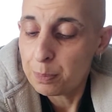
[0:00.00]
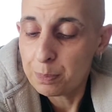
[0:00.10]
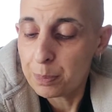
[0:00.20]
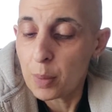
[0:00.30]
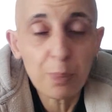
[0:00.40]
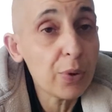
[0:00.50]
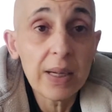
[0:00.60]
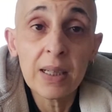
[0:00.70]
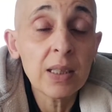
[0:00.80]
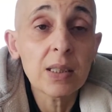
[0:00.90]
But Britain
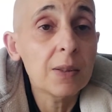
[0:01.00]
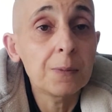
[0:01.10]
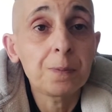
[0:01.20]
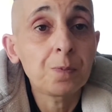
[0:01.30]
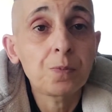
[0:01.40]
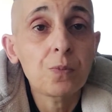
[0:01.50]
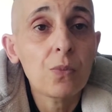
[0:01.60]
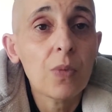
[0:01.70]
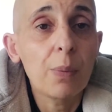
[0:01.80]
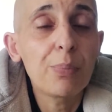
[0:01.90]
isn't.
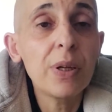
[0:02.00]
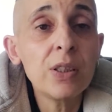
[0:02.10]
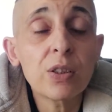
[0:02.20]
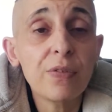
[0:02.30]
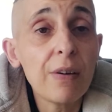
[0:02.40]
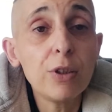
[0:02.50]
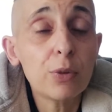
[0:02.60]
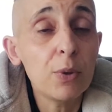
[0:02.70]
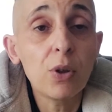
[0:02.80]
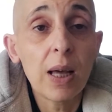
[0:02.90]
Britain's a very
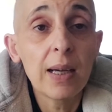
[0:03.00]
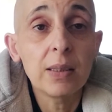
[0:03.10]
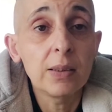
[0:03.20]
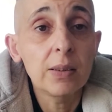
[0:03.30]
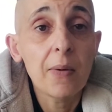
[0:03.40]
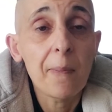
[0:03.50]
small island.